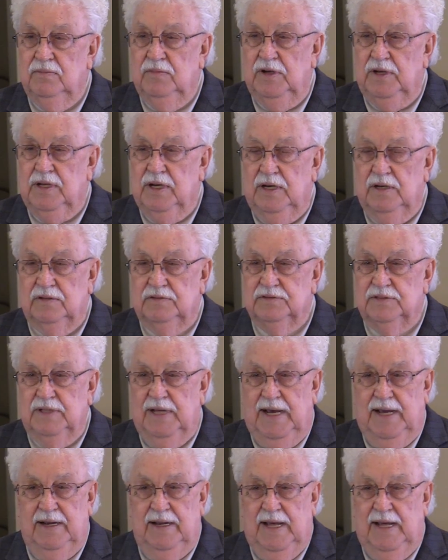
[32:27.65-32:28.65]
because
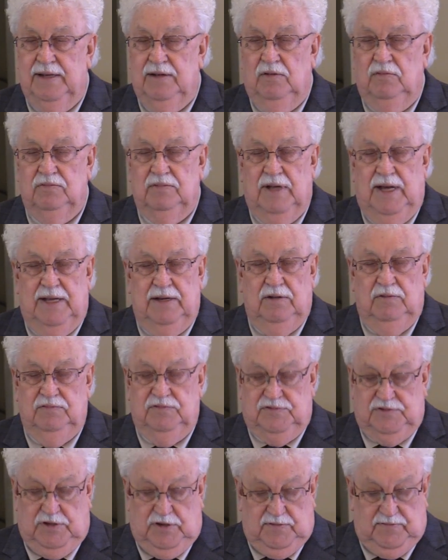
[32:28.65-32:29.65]
I, I, don't, I
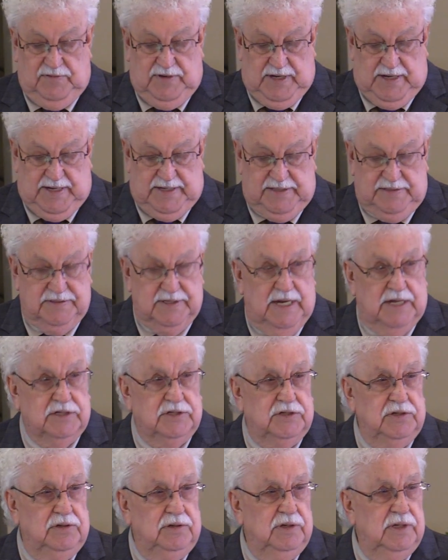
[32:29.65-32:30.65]
don't serve God as I
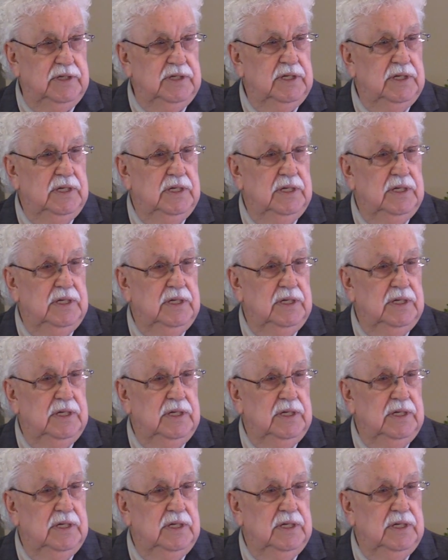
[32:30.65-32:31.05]
should.